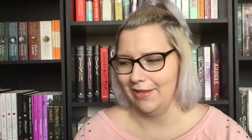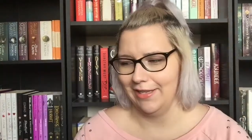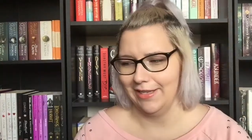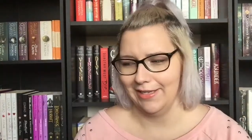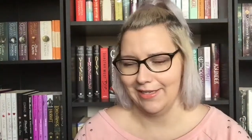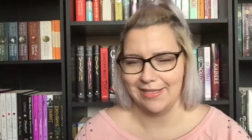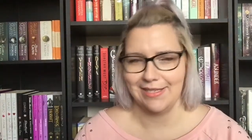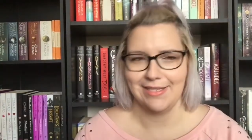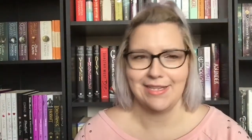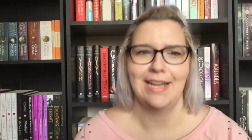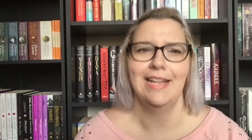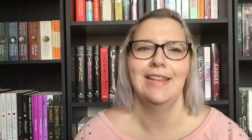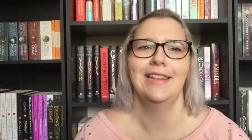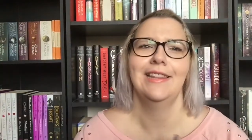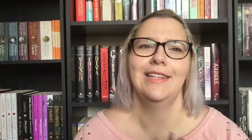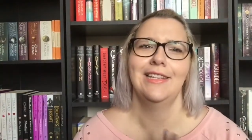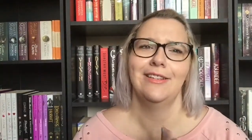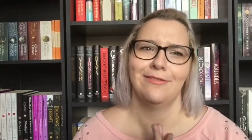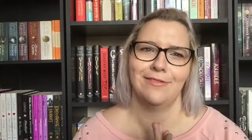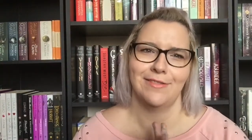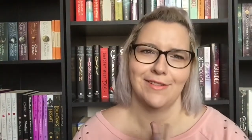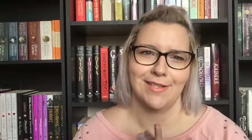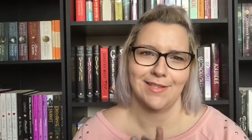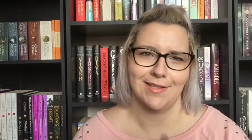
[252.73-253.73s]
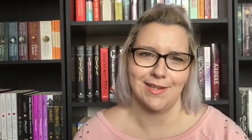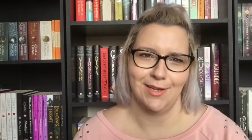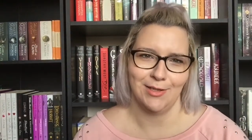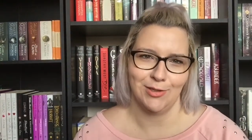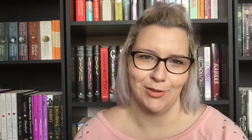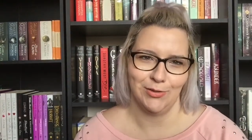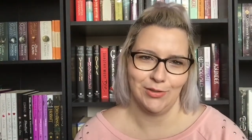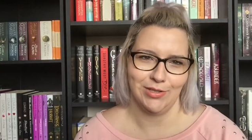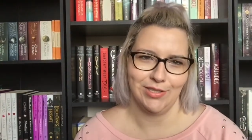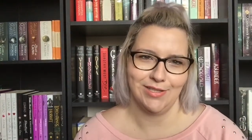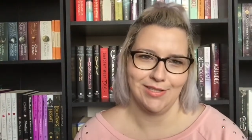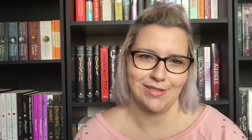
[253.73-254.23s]
This, I live for Skye
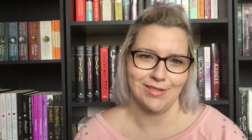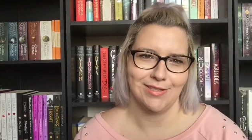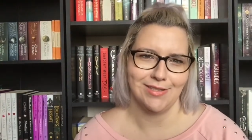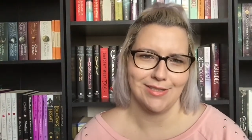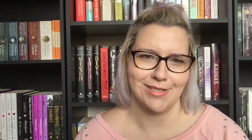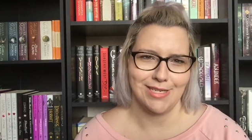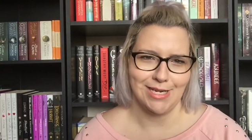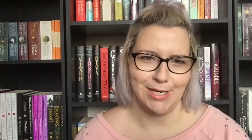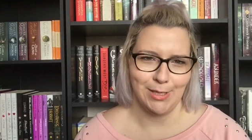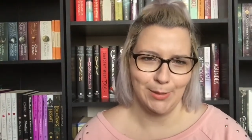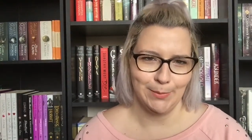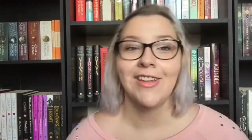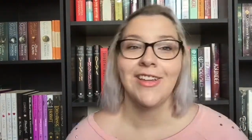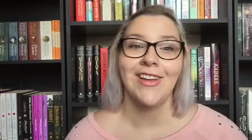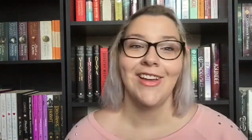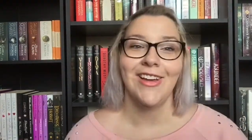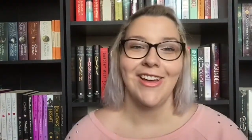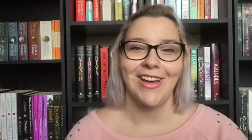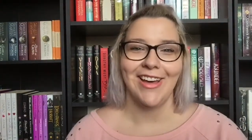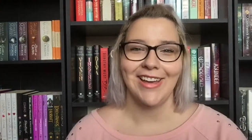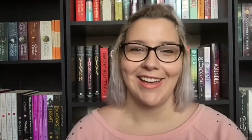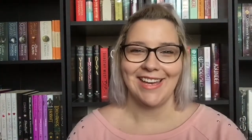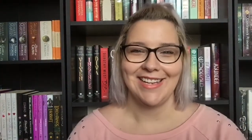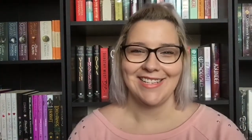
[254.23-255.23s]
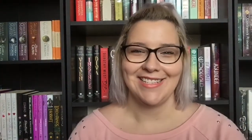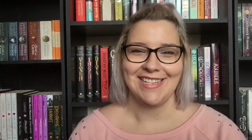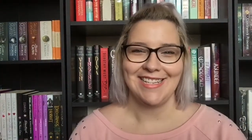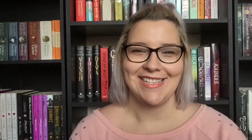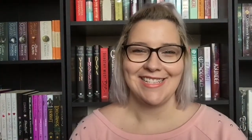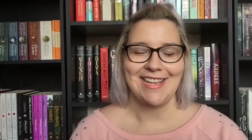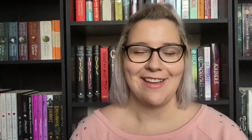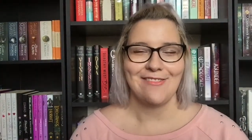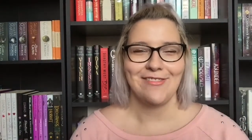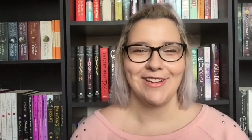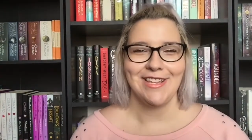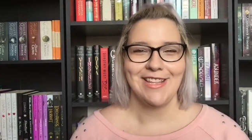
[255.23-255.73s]
Jordan, this was terrible. Okay, so
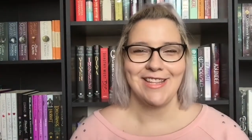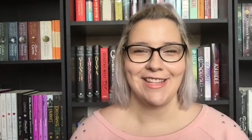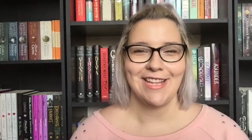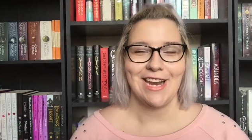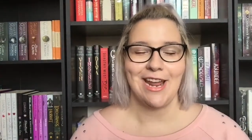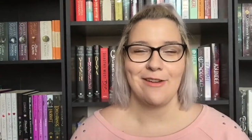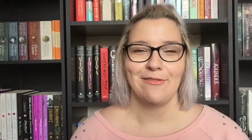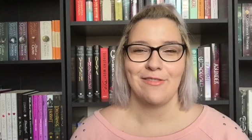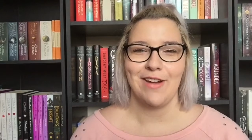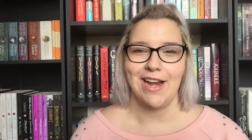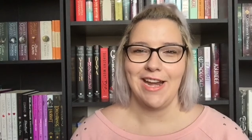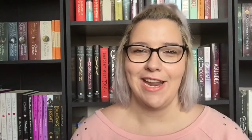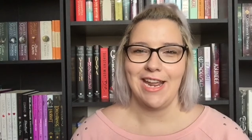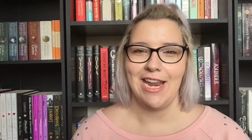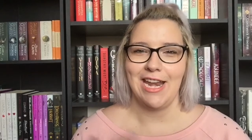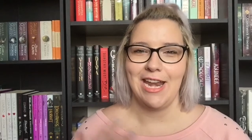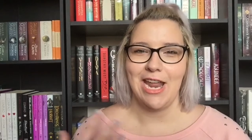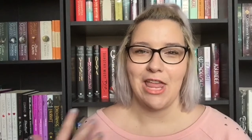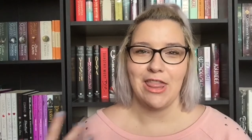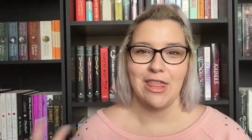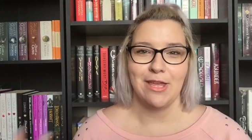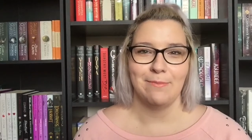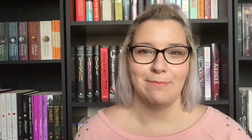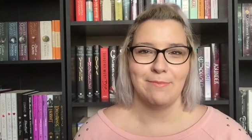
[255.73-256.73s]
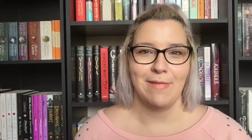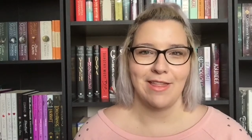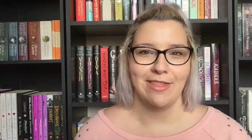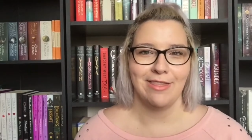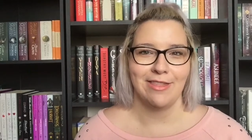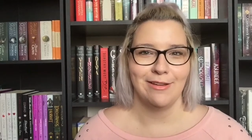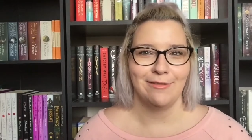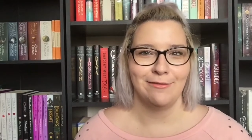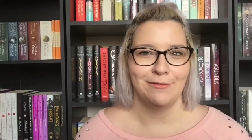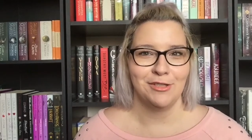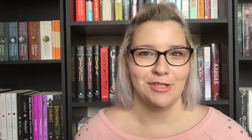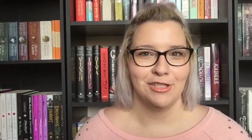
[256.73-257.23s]
that's everything that I read in the
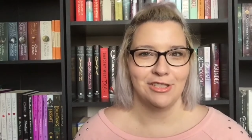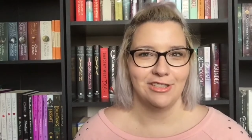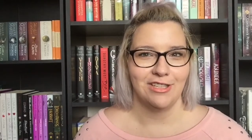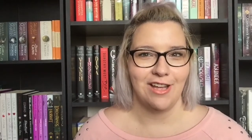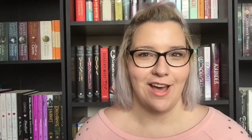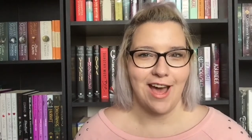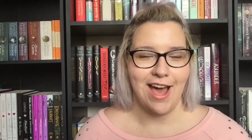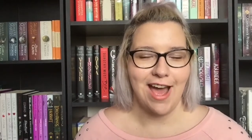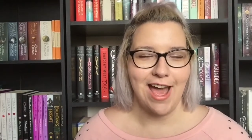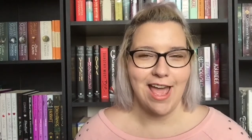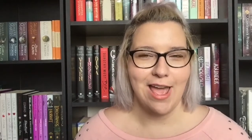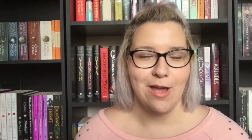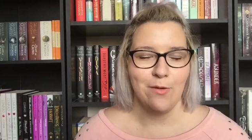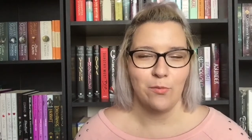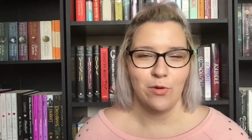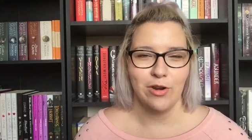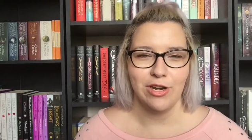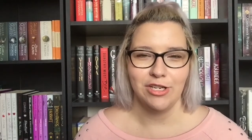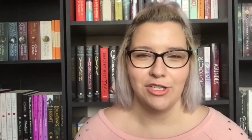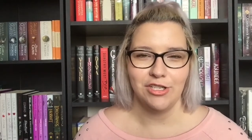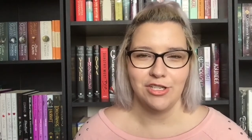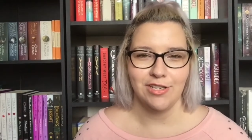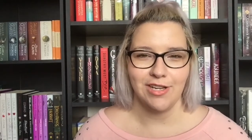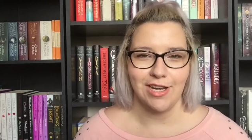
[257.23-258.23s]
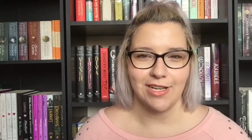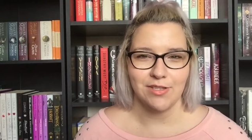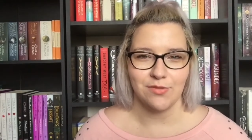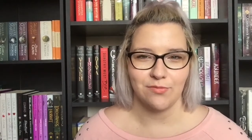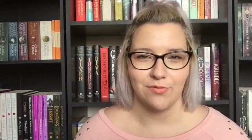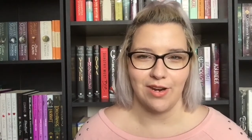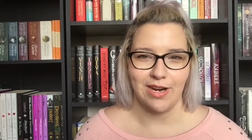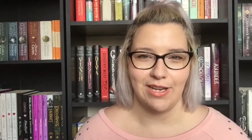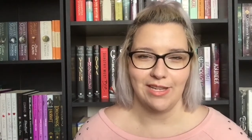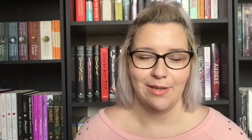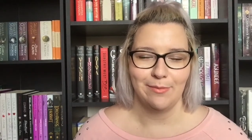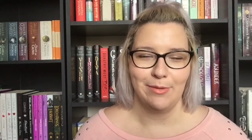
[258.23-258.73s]
month of July. What did you
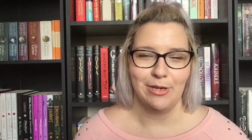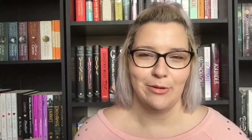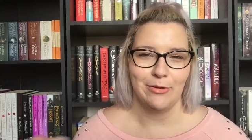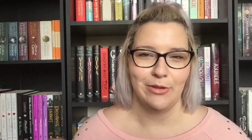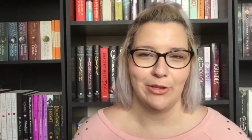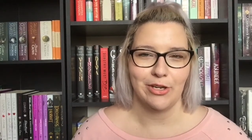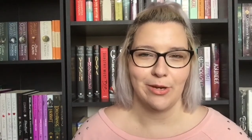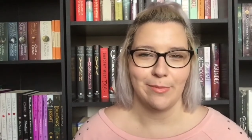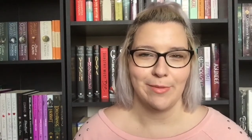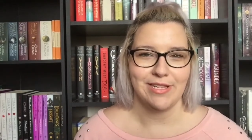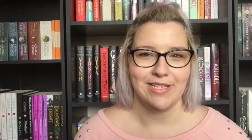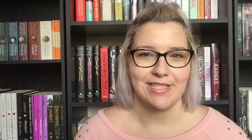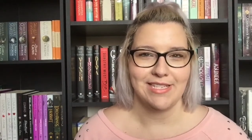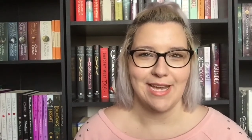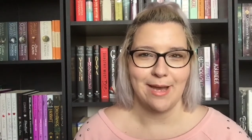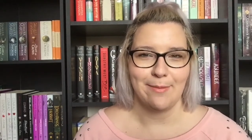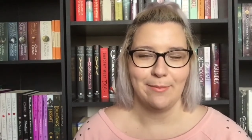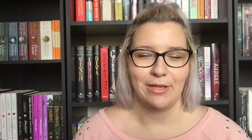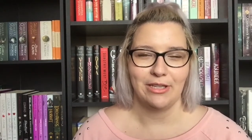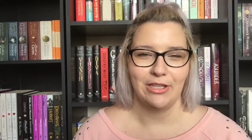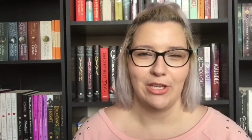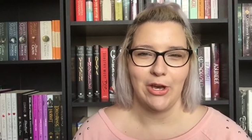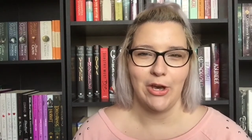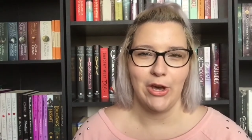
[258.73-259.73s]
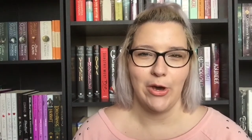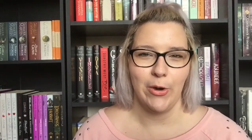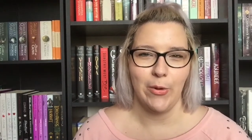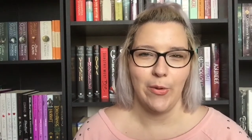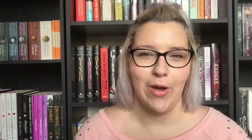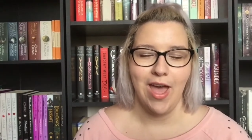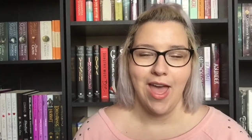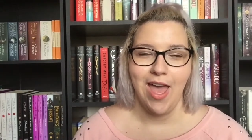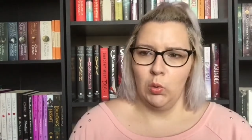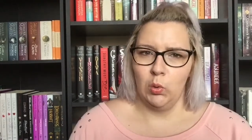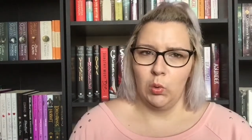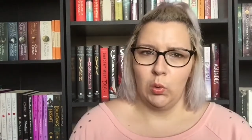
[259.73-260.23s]
guys read? Let me know in the comments down
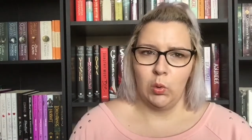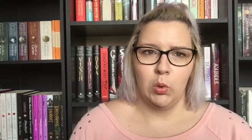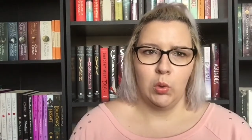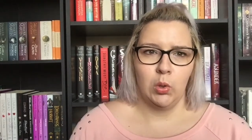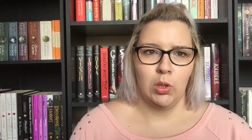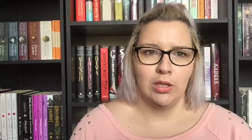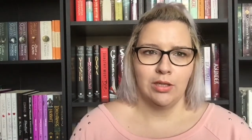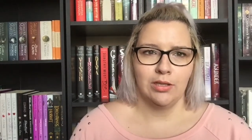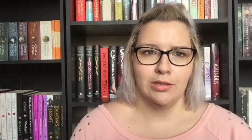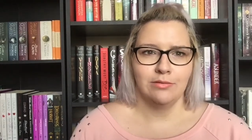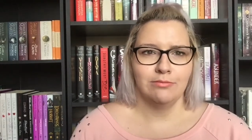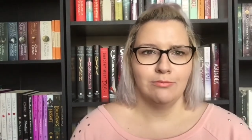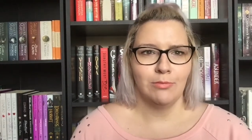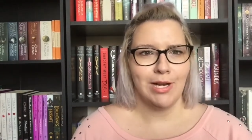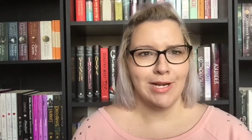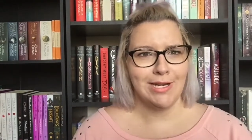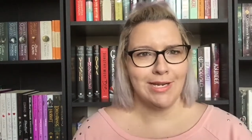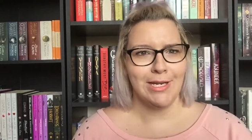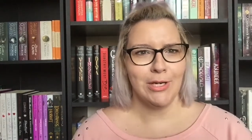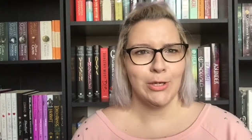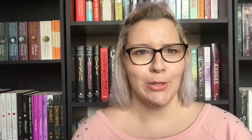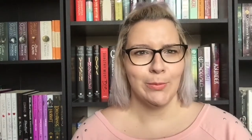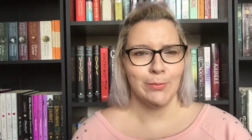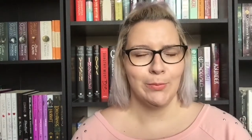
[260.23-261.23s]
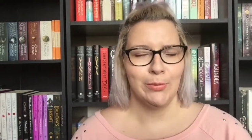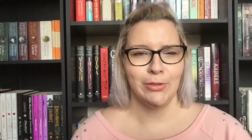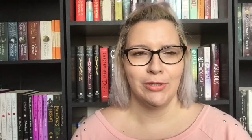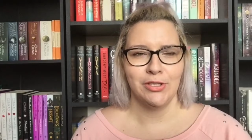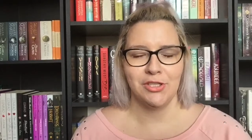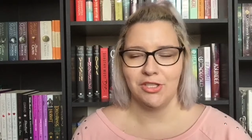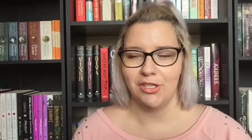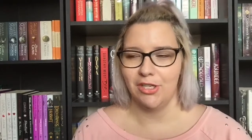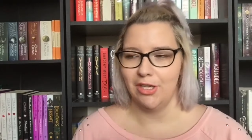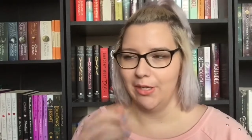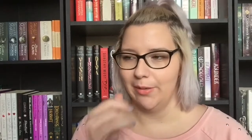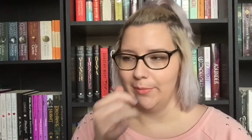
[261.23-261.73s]
below. One year on
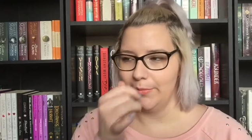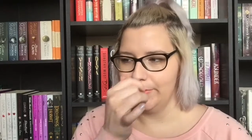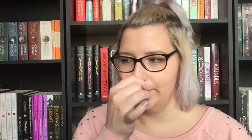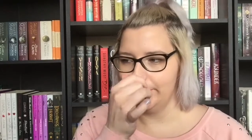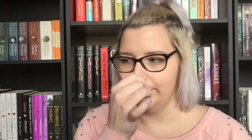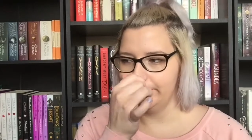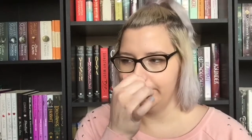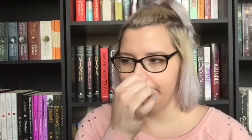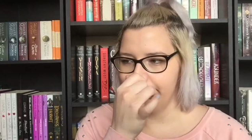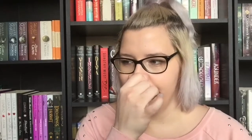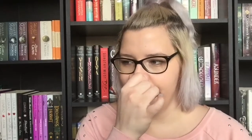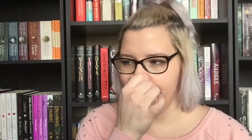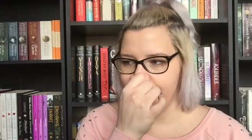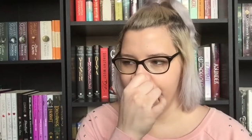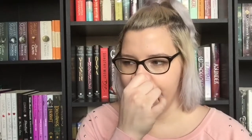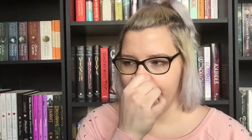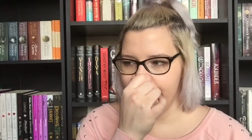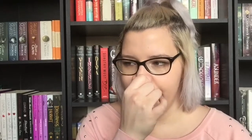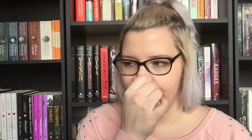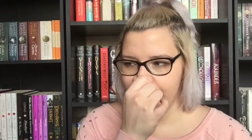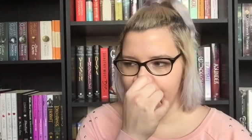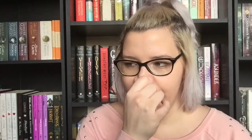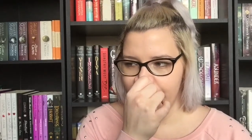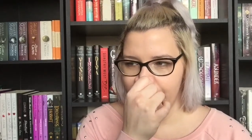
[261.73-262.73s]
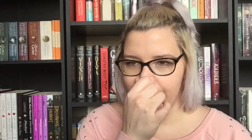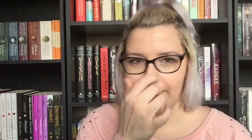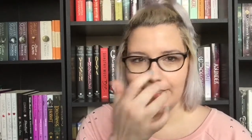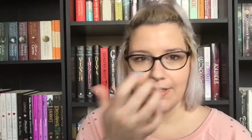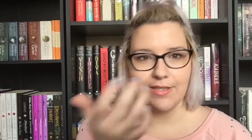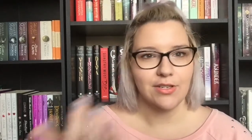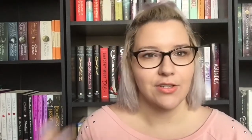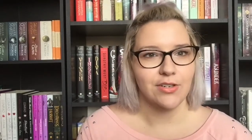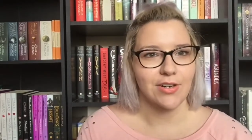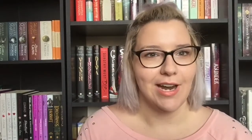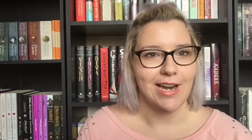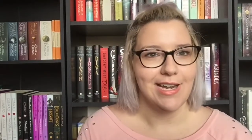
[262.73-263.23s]
BookTube.
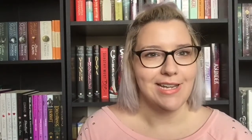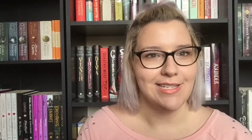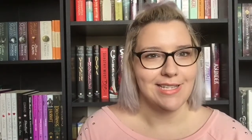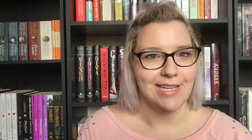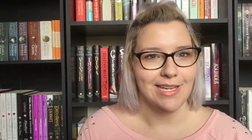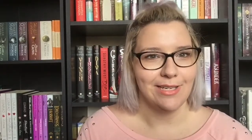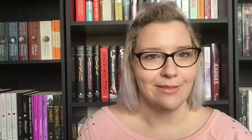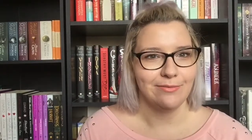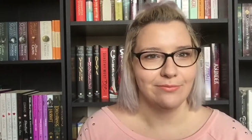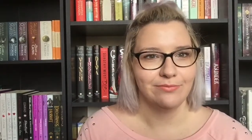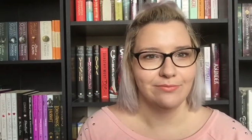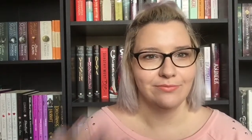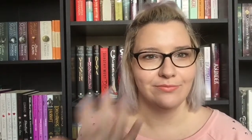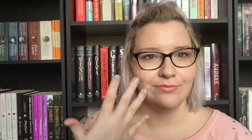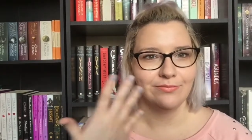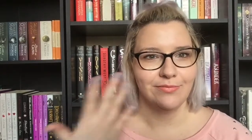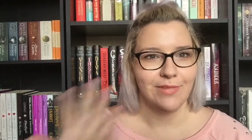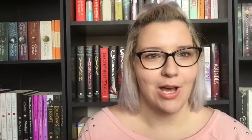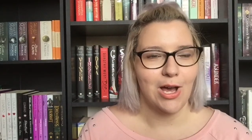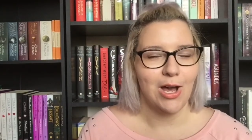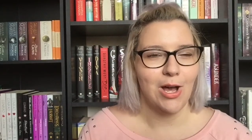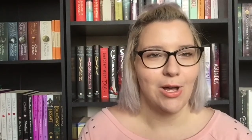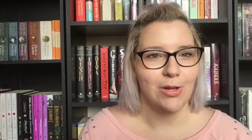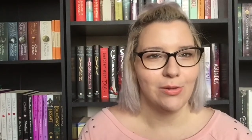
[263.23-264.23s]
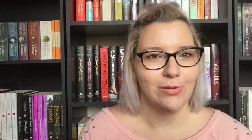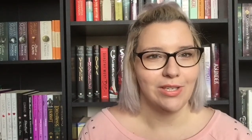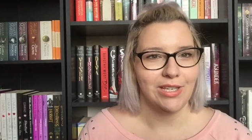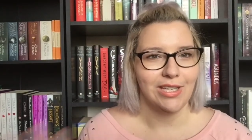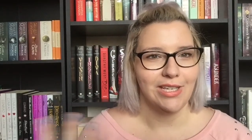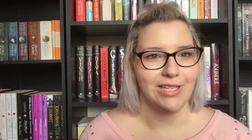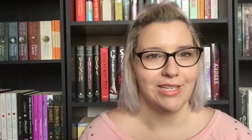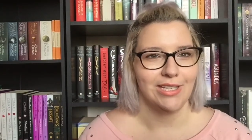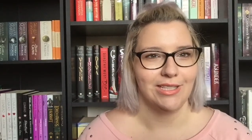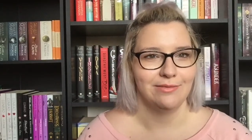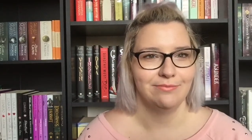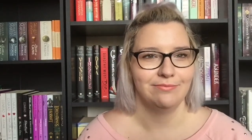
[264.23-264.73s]
That's crazy. A whole
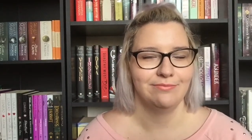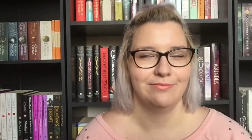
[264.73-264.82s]
year.